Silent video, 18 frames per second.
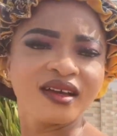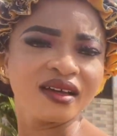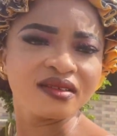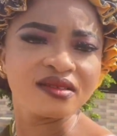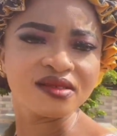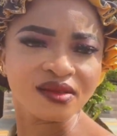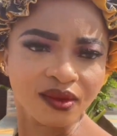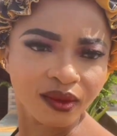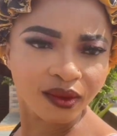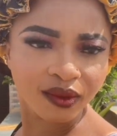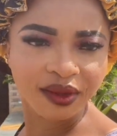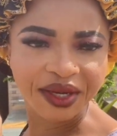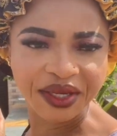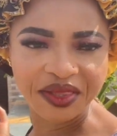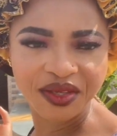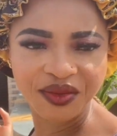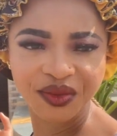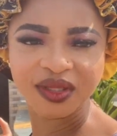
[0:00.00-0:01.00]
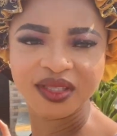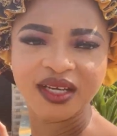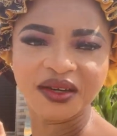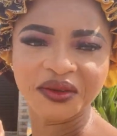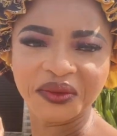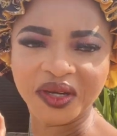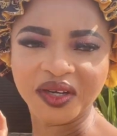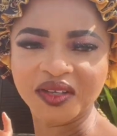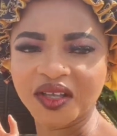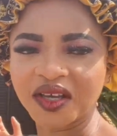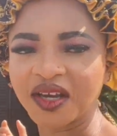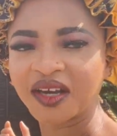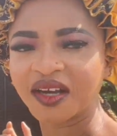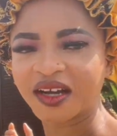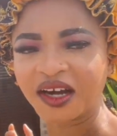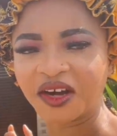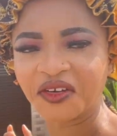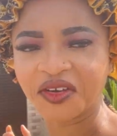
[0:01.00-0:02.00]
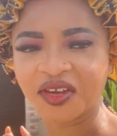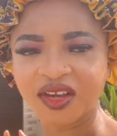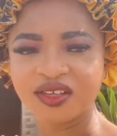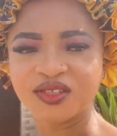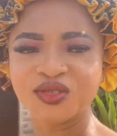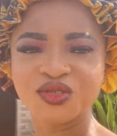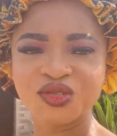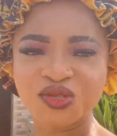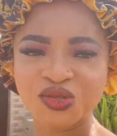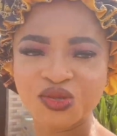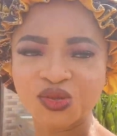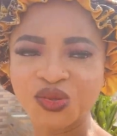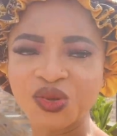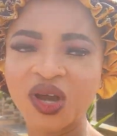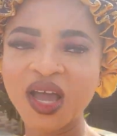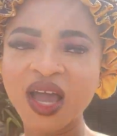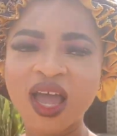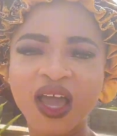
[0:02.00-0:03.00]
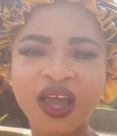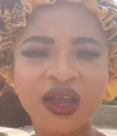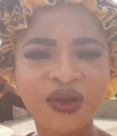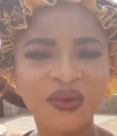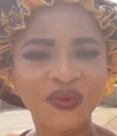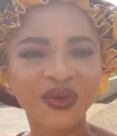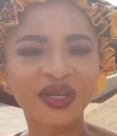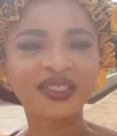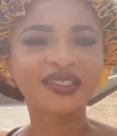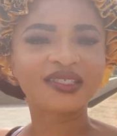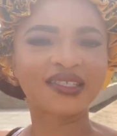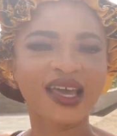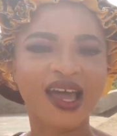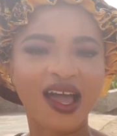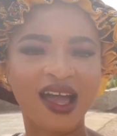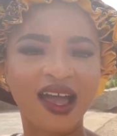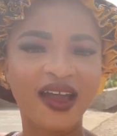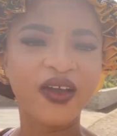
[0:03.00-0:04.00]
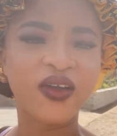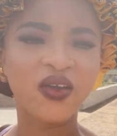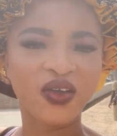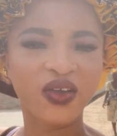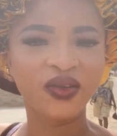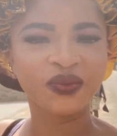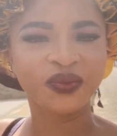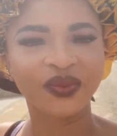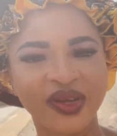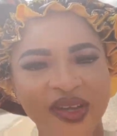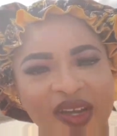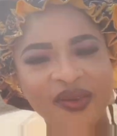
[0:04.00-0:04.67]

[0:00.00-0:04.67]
So I think with that one, I'll get used to with time. But